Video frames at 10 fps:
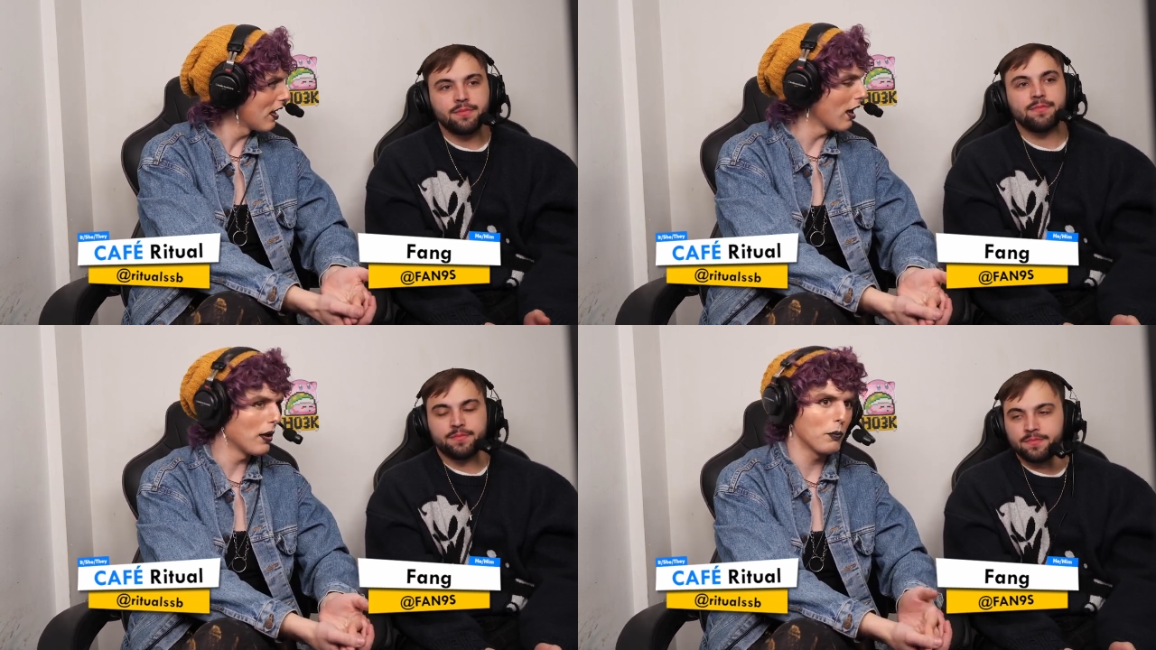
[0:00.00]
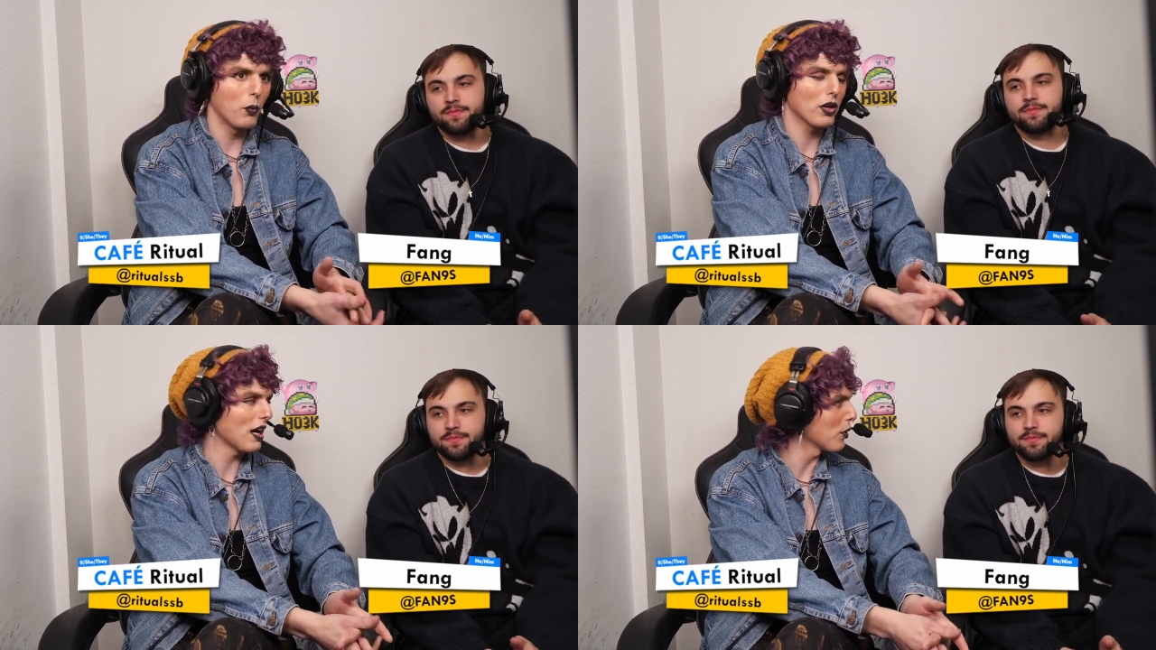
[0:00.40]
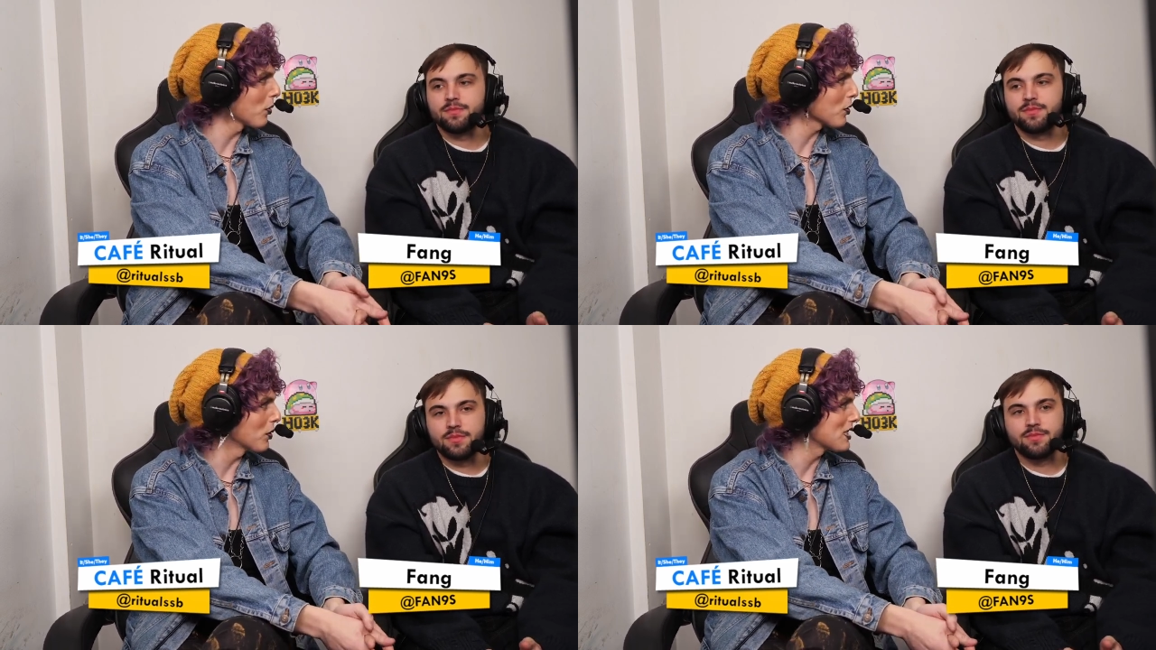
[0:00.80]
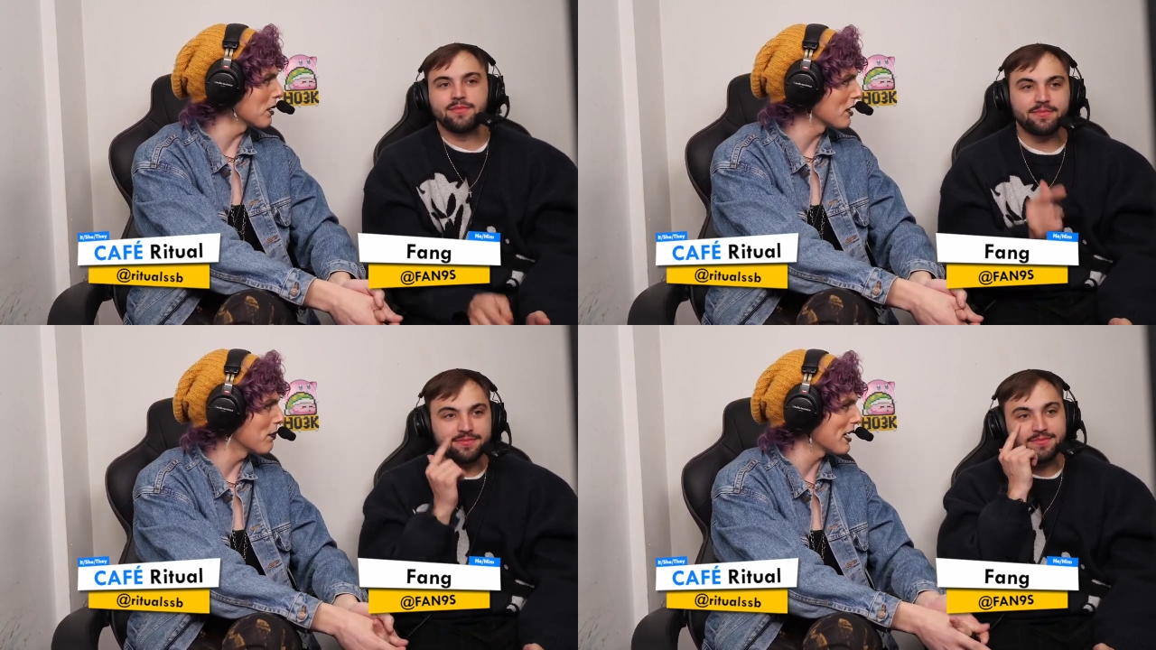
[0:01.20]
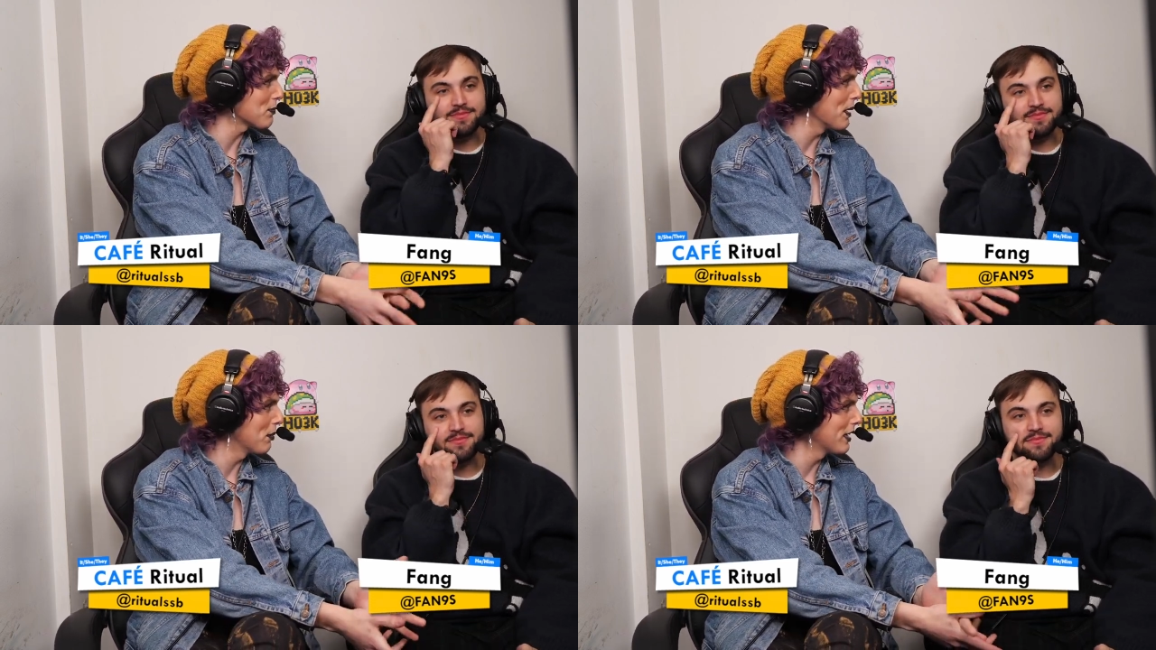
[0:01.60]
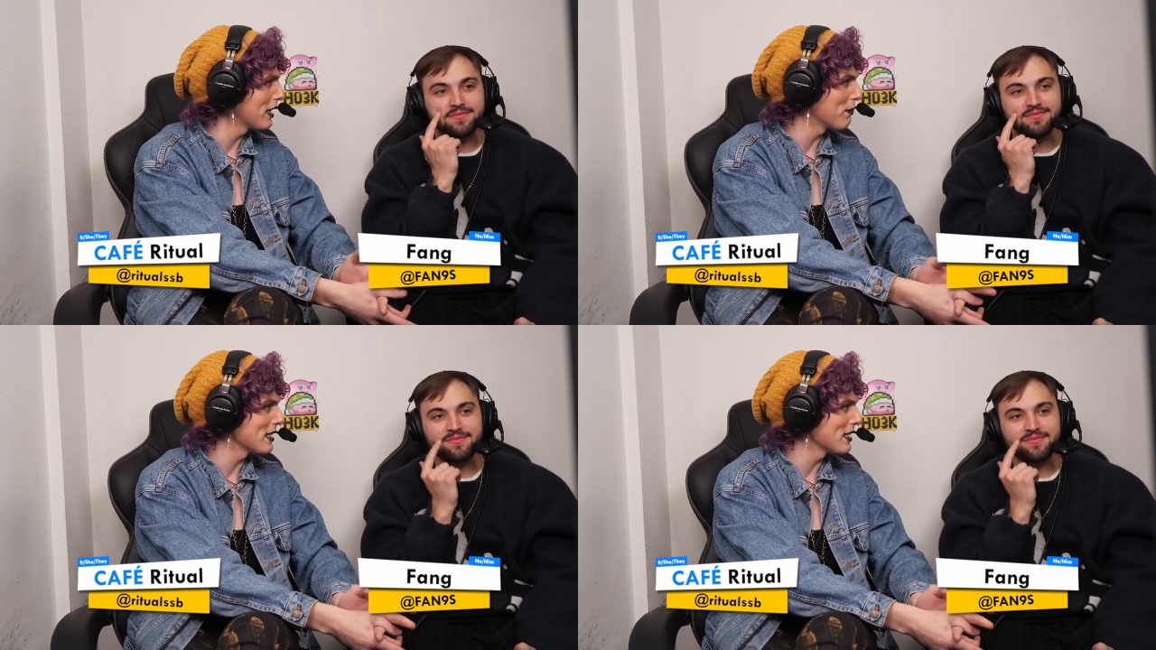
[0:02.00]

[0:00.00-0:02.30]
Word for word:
Speaker 1: Um, we got to work with some of the best people in the